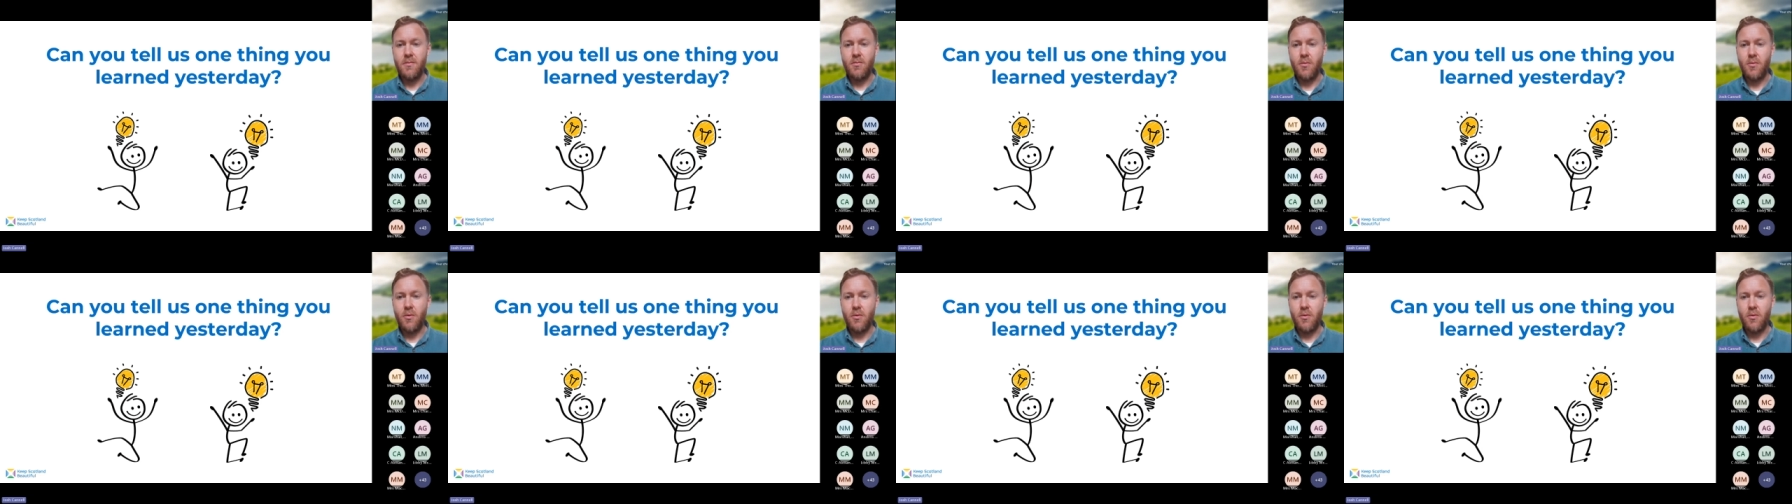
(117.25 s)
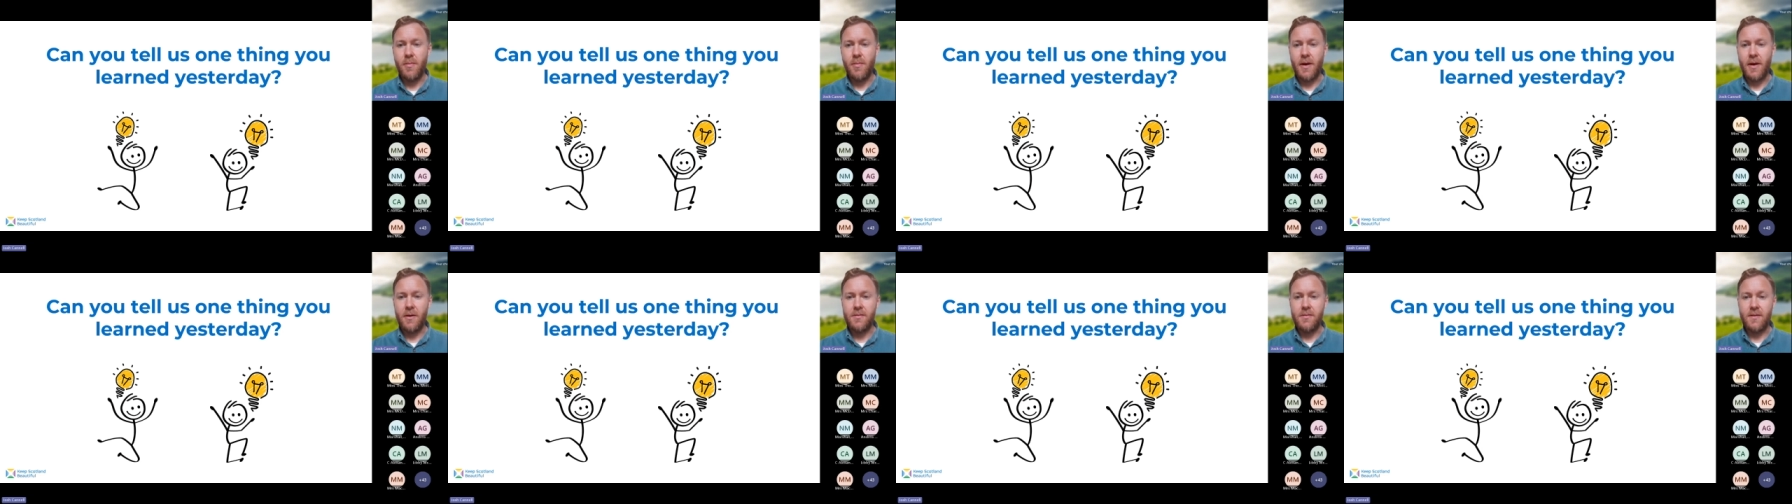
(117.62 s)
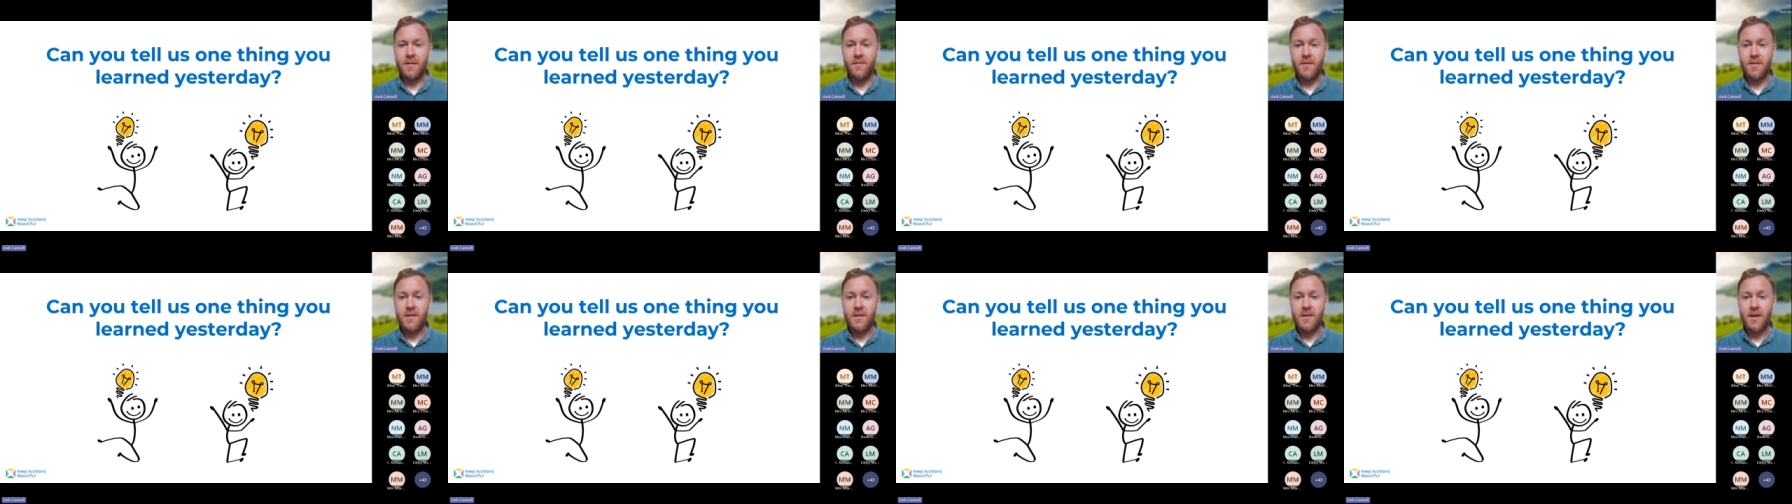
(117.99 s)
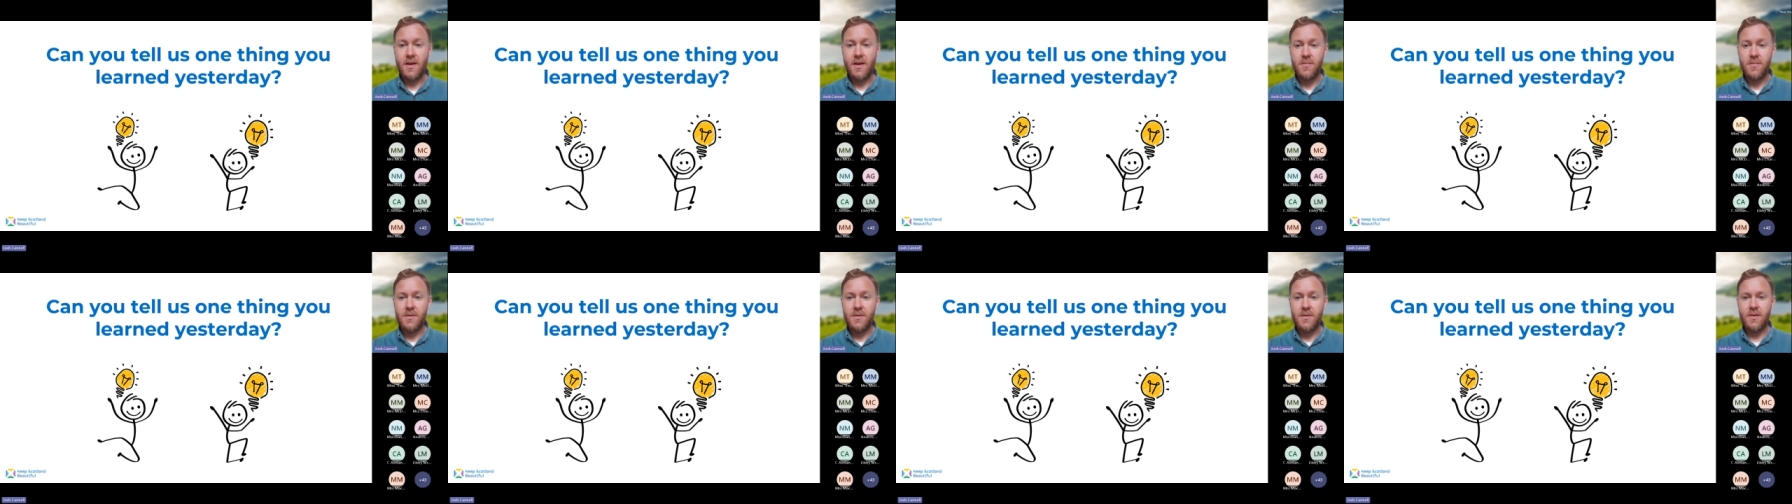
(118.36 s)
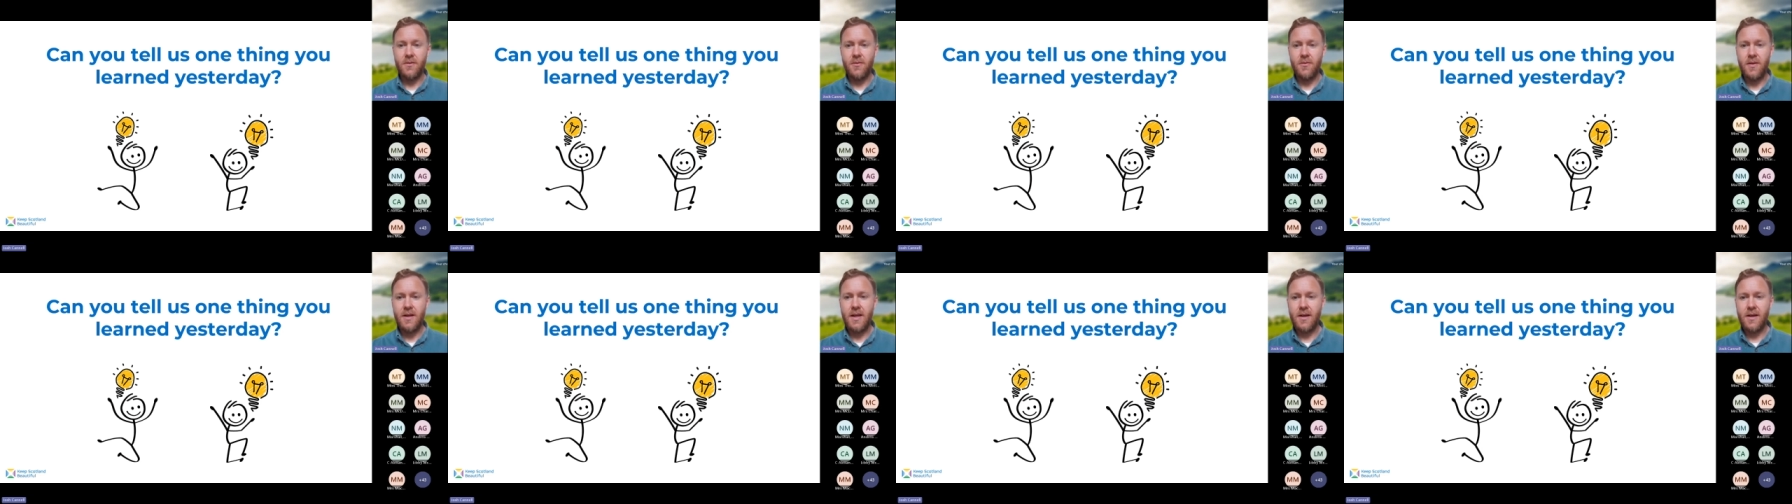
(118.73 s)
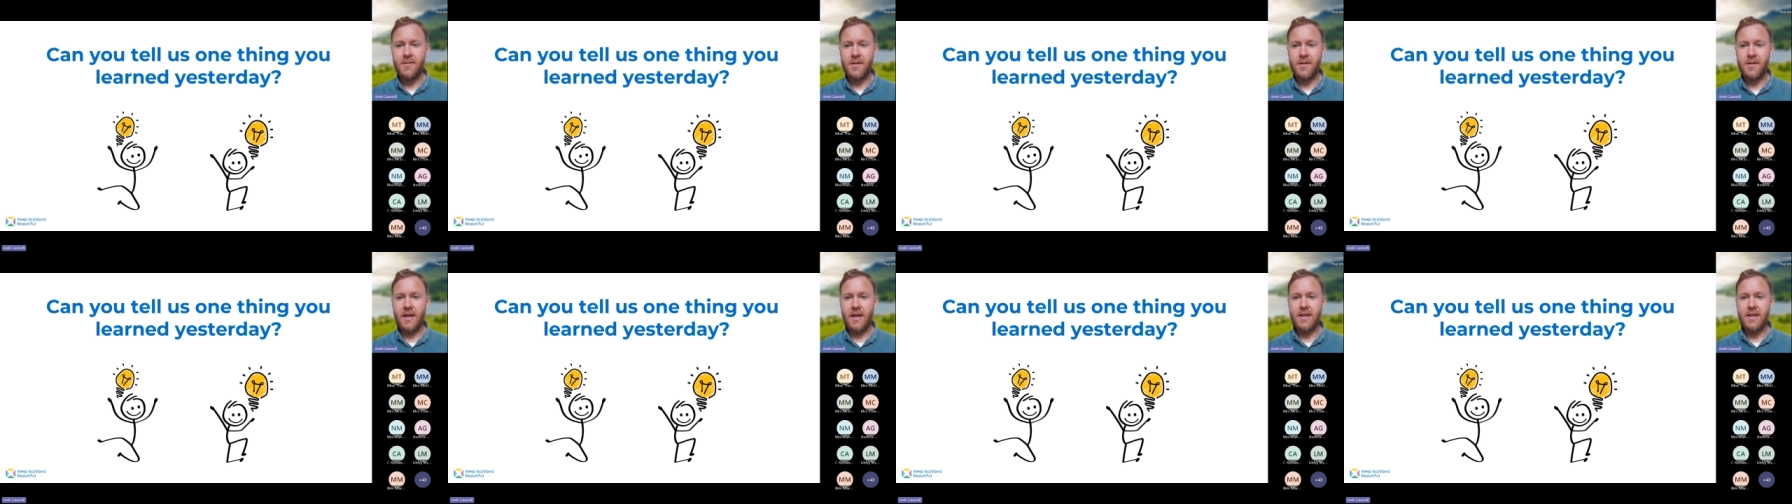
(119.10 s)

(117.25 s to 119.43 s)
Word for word: more about different types of greenhouse